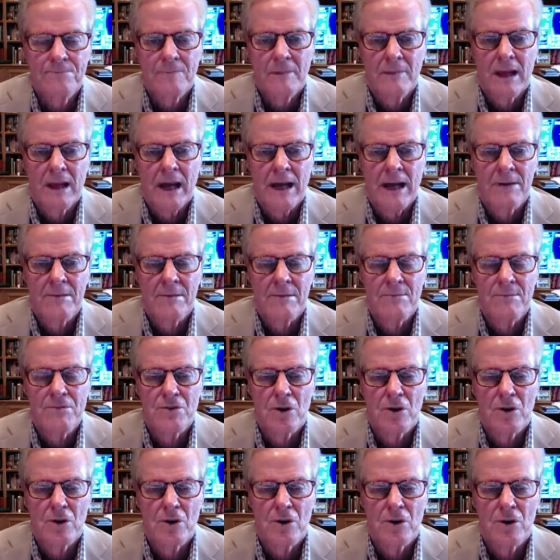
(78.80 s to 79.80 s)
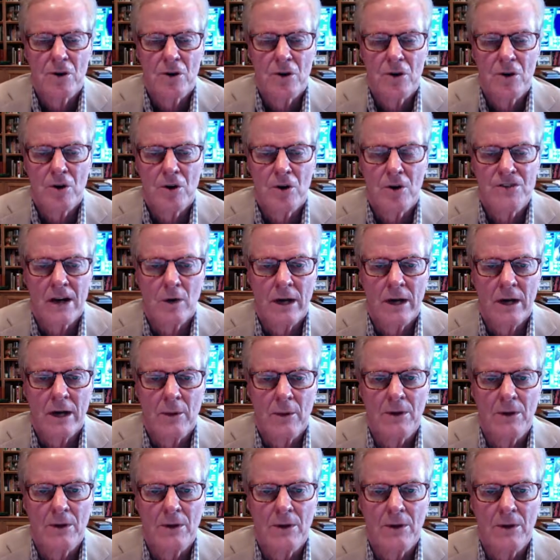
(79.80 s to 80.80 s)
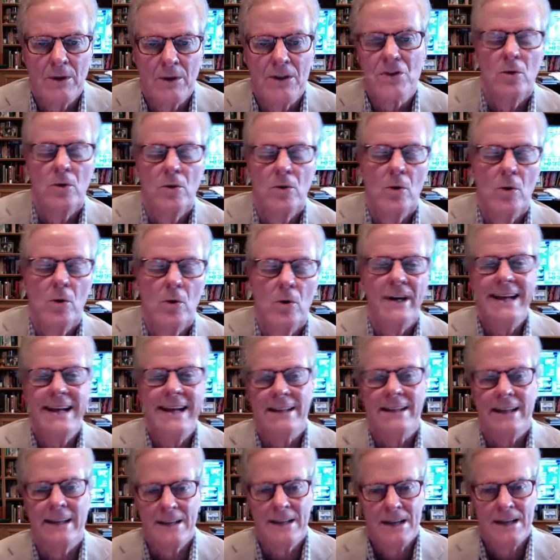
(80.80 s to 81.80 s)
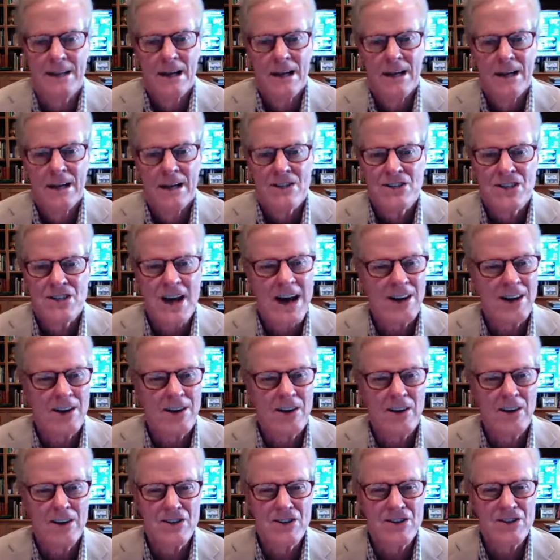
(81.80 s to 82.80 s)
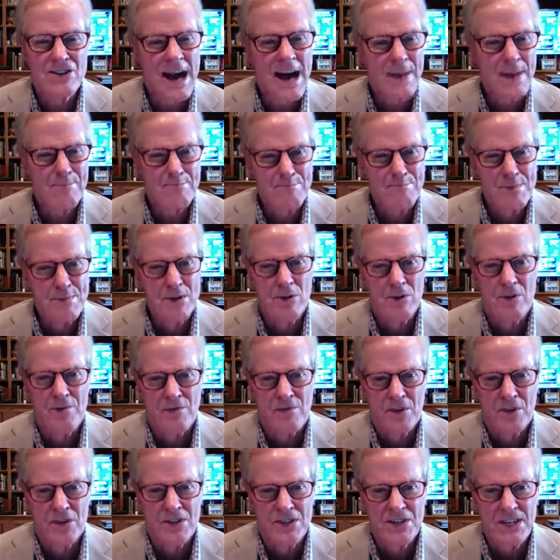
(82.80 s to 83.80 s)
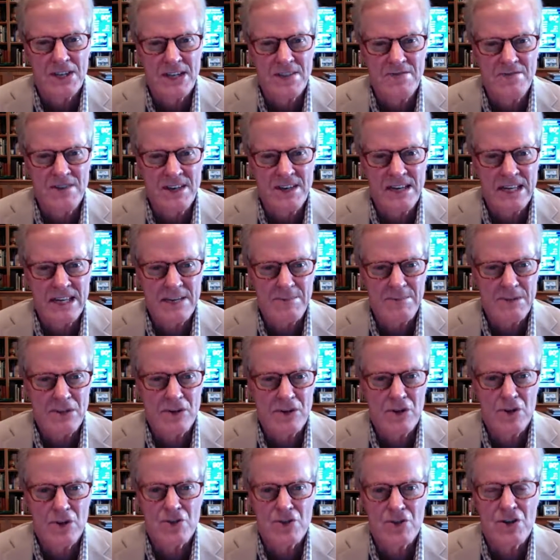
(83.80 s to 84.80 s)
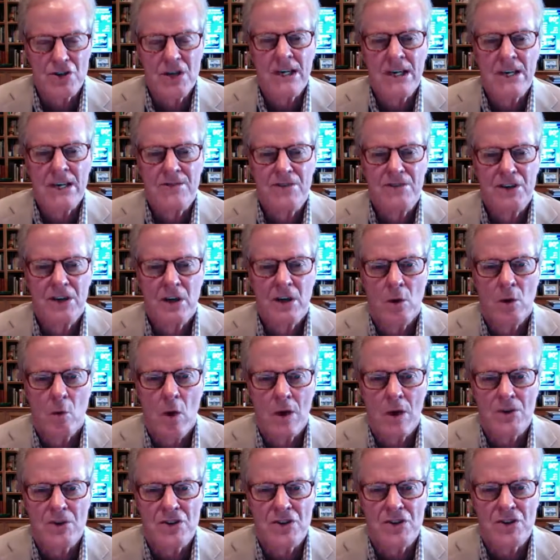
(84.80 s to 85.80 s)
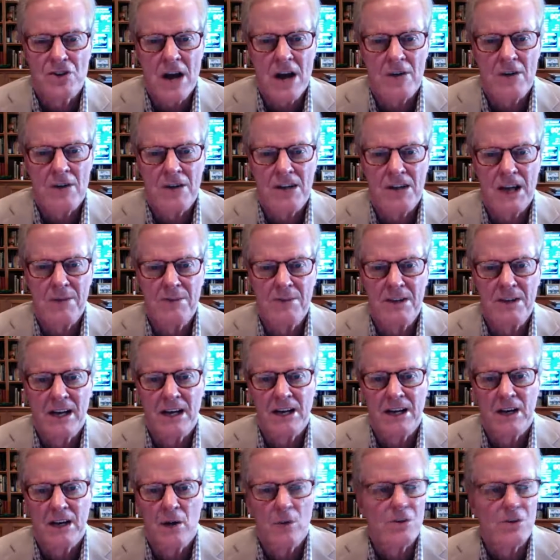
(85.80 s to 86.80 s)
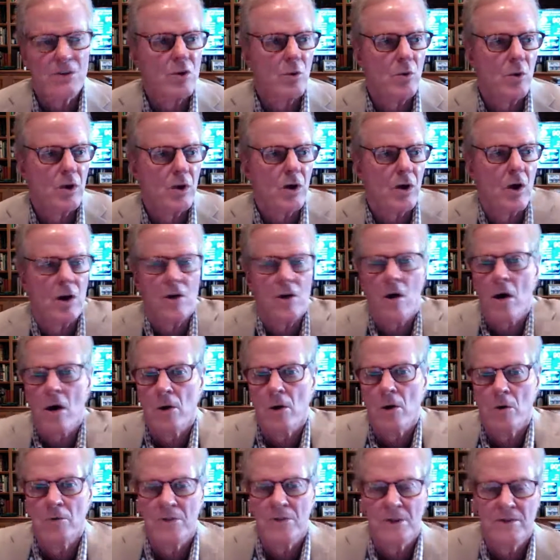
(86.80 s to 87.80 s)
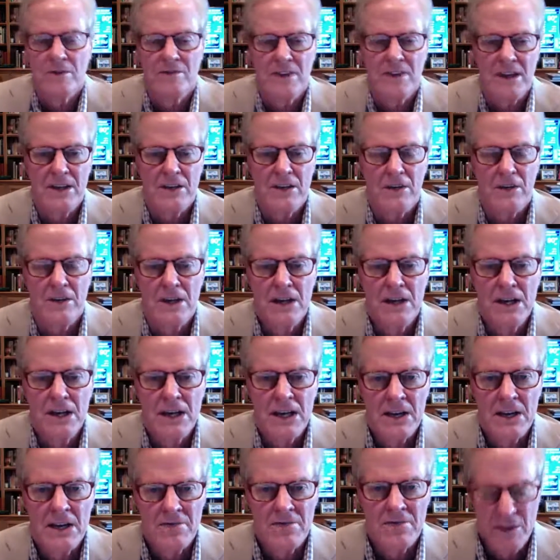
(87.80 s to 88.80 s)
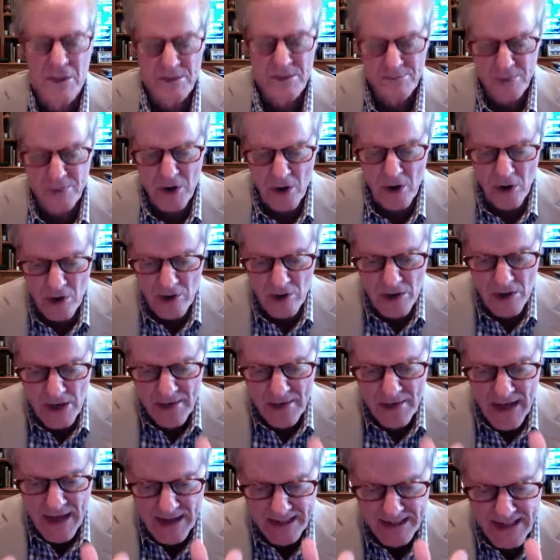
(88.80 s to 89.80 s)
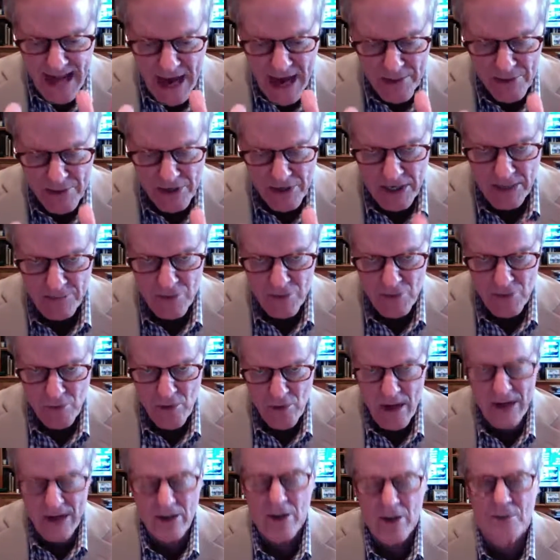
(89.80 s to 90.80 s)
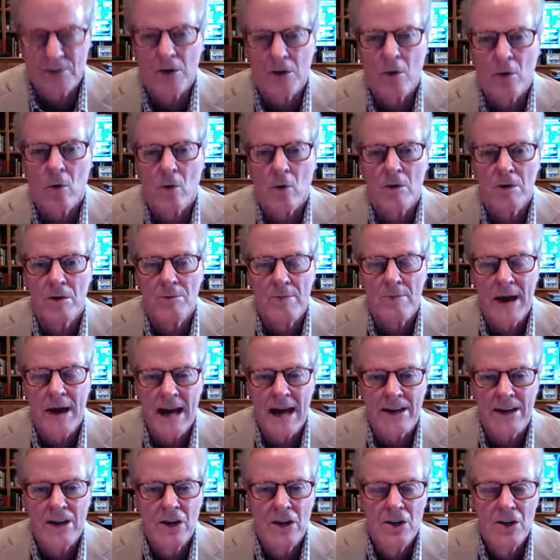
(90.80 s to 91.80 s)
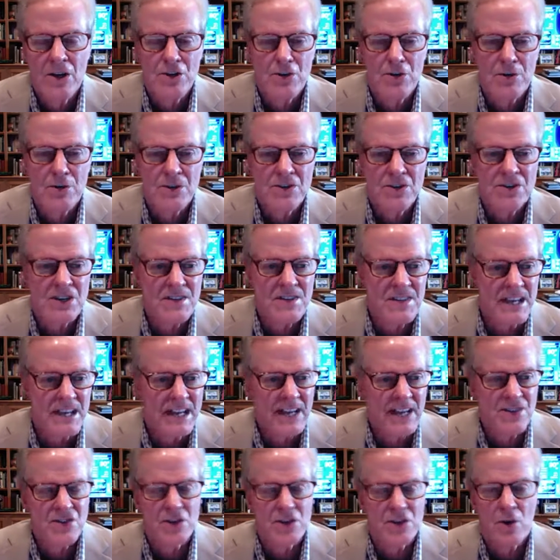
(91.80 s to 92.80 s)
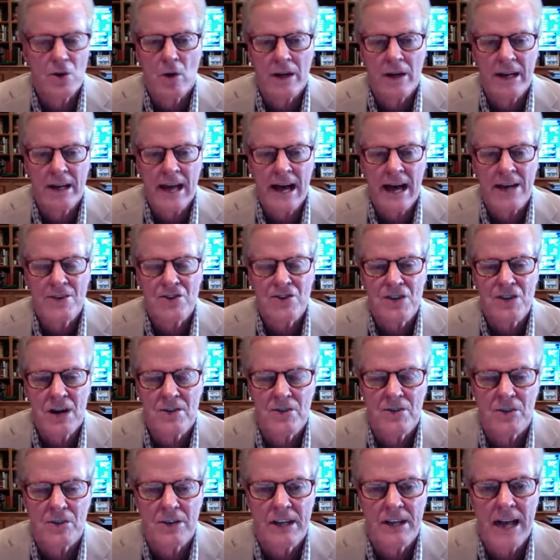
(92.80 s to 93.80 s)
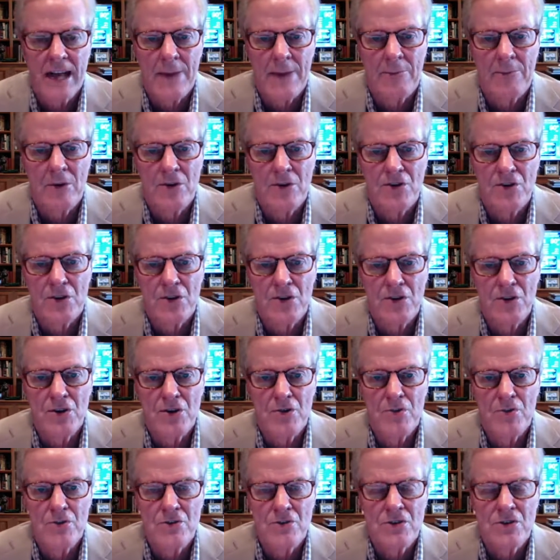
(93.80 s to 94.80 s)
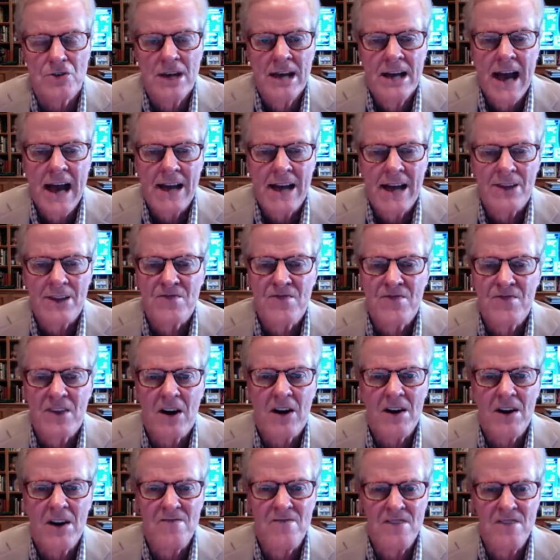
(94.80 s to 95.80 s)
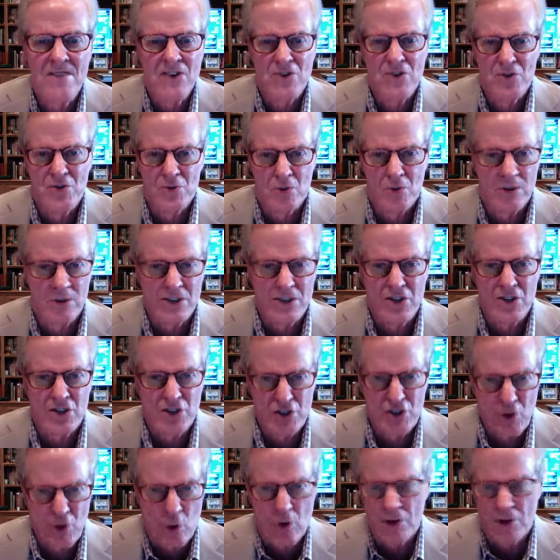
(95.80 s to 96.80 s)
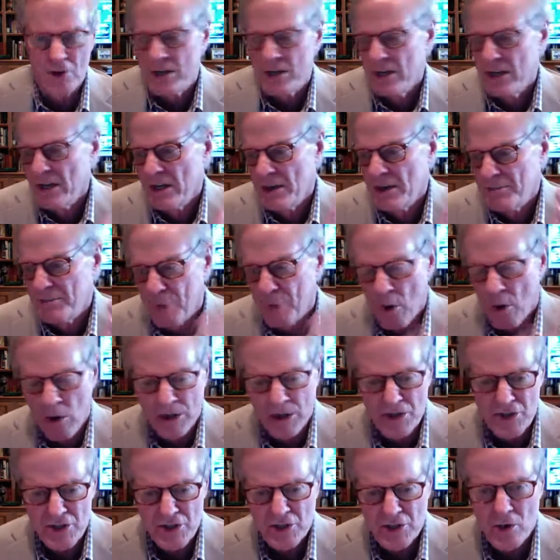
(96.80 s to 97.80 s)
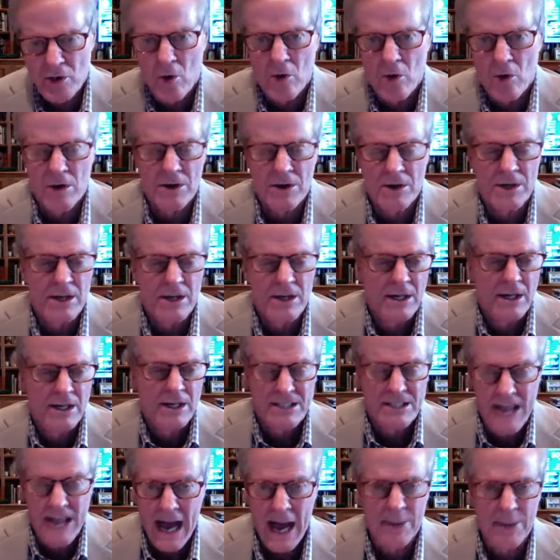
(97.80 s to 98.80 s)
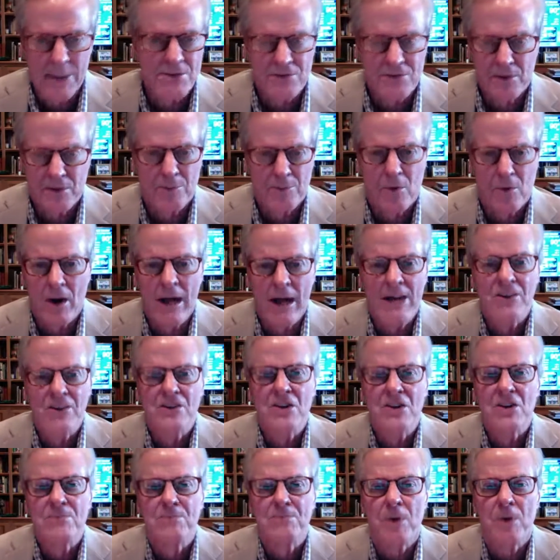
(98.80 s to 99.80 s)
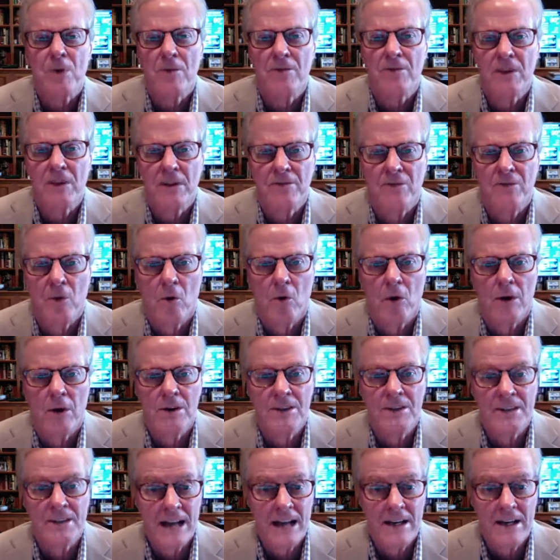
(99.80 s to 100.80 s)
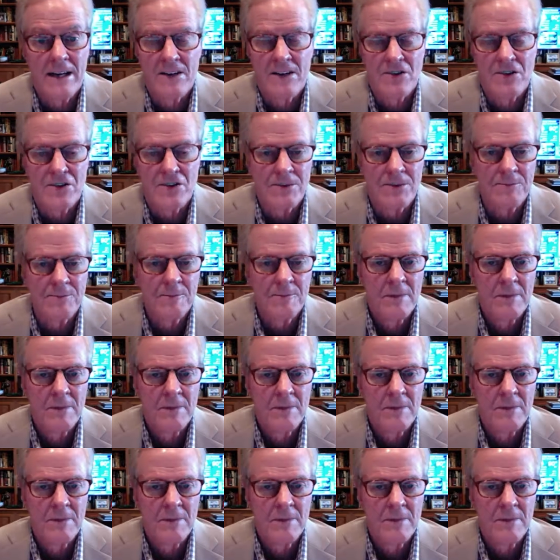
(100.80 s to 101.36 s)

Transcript: have observed soccer when I went to school over in England. Soccer is not built for TV, because if you're going to watch a soccer game, you got to know what's going on all over the field. In football, that camera comes right on the quarterback. You can see the ends going out. Several cameras are used, and it's very visual. It's short, points scored, times for breaks, just perfect for television.